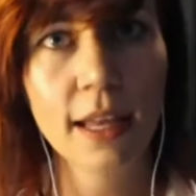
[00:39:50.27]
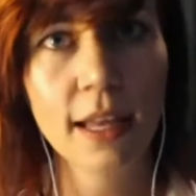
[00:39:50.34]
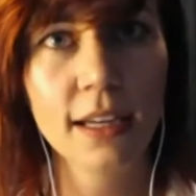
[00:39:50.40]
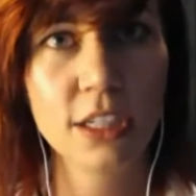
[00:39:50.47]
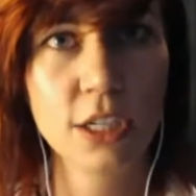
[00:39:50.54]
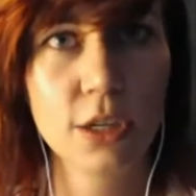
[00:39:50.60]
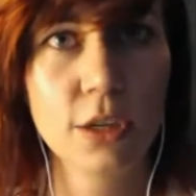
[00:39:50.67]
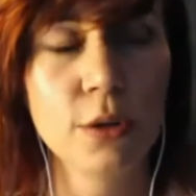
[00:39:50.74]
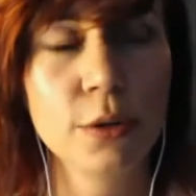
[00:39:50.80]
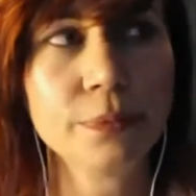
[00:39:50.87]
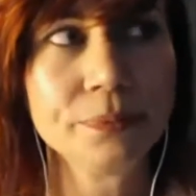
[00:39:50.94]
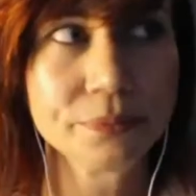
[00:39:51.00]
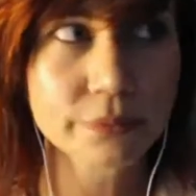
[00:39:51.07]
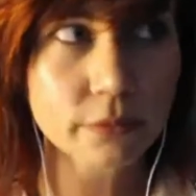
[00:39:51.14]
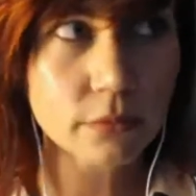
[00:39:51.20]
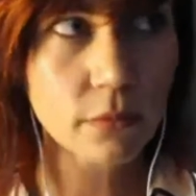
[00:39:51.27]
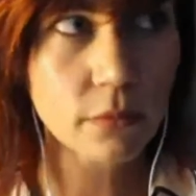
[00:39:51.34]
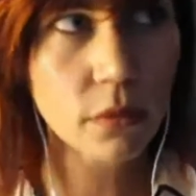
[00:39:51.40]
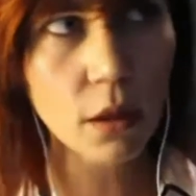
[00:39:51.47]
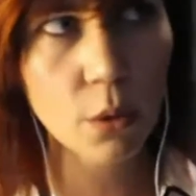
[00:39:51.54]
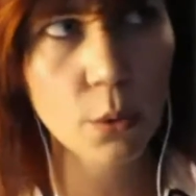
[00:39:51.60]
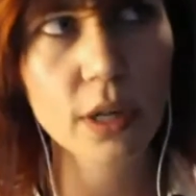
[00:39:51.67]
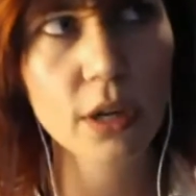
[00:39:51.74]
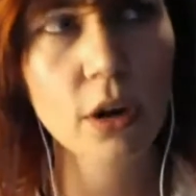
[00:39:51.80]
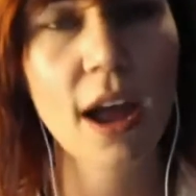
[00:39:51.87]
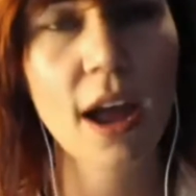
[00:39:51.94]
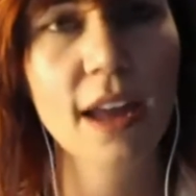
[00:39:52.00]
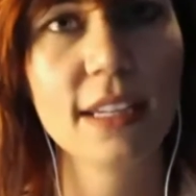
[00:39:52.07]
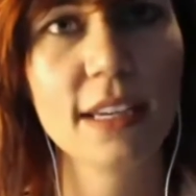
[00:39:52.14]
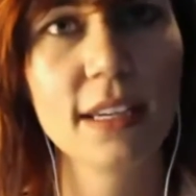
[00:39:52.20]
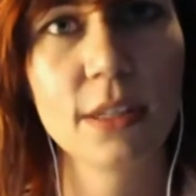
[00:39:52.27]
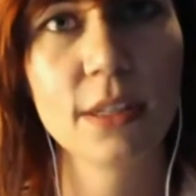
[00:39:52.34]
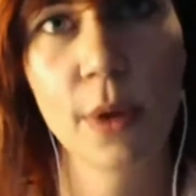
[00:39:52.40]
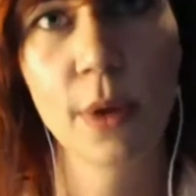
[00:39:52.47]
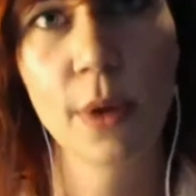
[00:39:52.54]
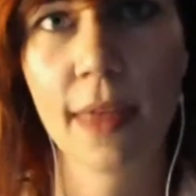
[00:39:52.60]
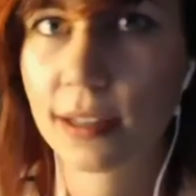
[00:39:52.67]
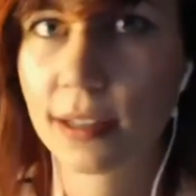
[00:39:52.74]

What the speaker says: Like, what are your ideas around that?